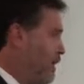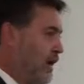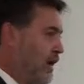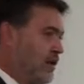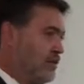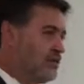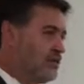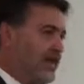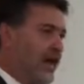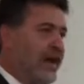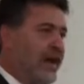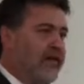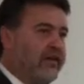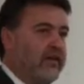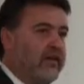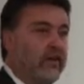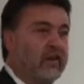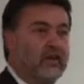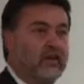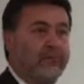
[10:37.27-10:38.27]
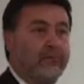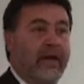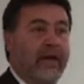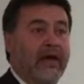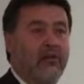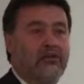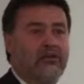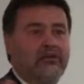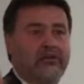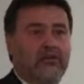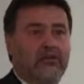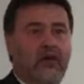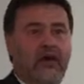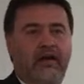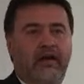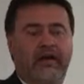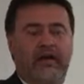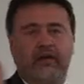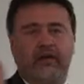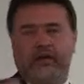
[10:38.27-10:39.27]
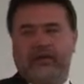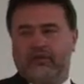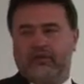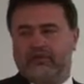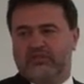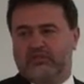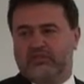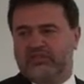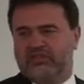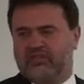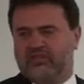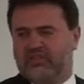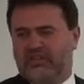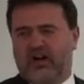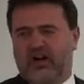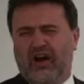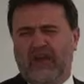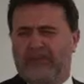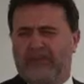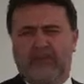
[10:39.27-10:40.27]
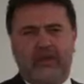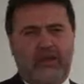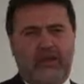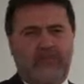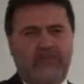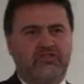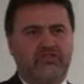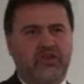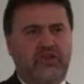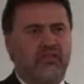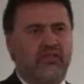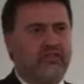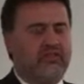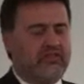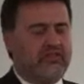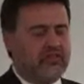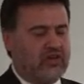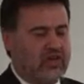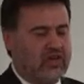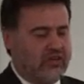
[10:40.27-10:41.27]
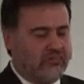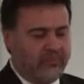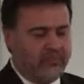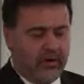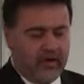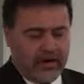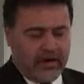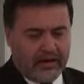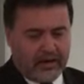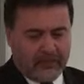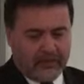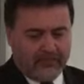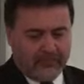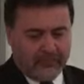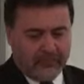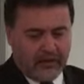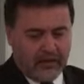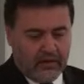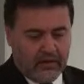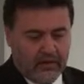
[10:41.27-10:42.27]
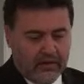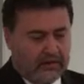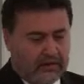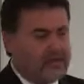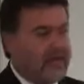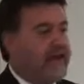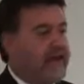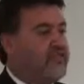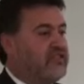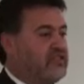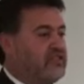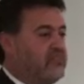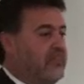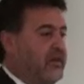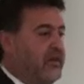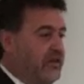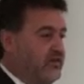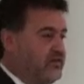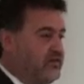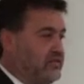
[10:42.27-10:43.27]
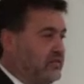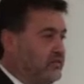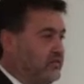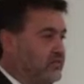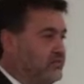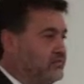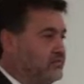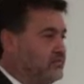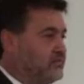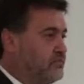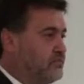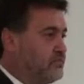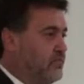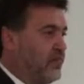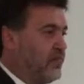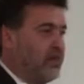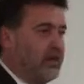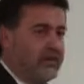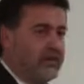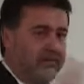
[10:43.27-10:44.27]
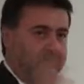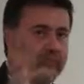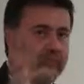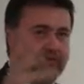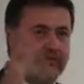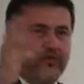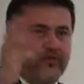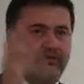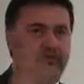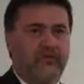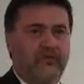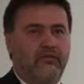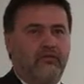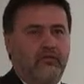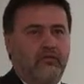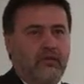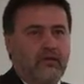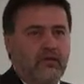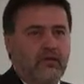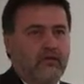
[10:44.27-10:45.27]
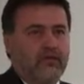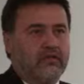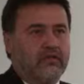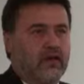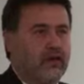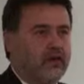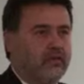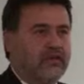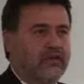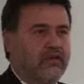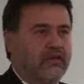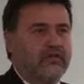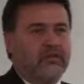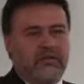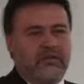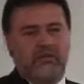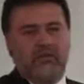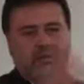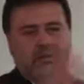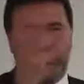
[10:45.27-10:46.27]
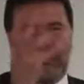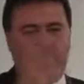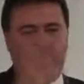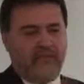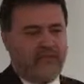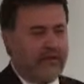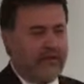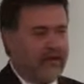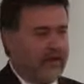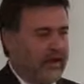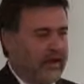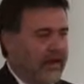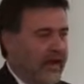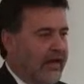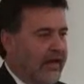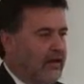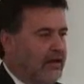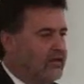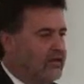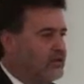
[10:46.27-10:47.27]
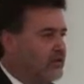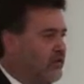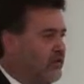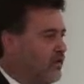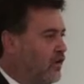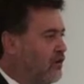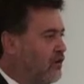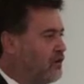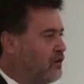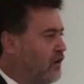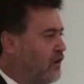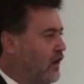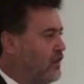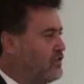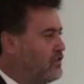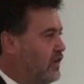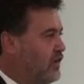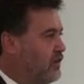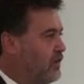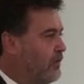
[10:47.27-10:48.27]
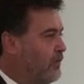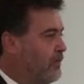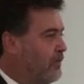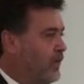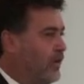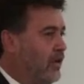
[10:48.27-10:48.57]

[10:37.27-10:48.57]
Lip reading: And he was carrying on a panel, it was Sky PM Agenda, chaired by David Spears. I don't know if you know David, he's one of the analysts on Sky Channel.